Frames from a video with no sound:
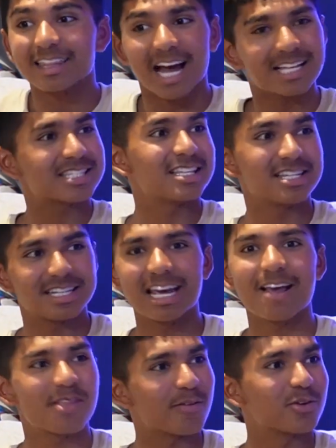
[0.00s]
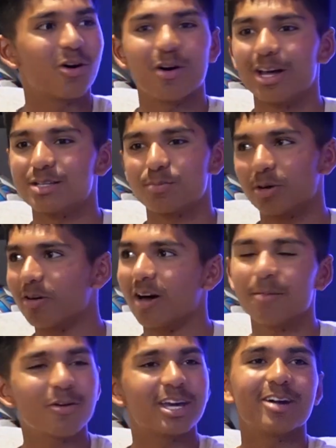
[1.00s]
That's the team they've got.
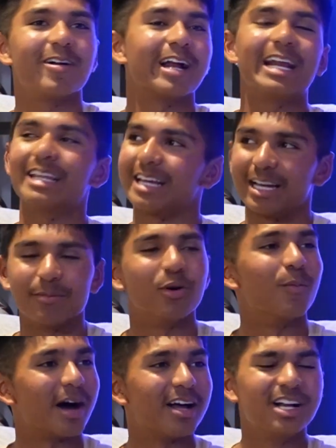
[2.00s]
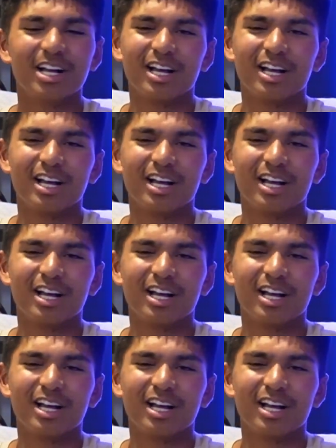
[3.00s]
I'm not hearing anything anymore about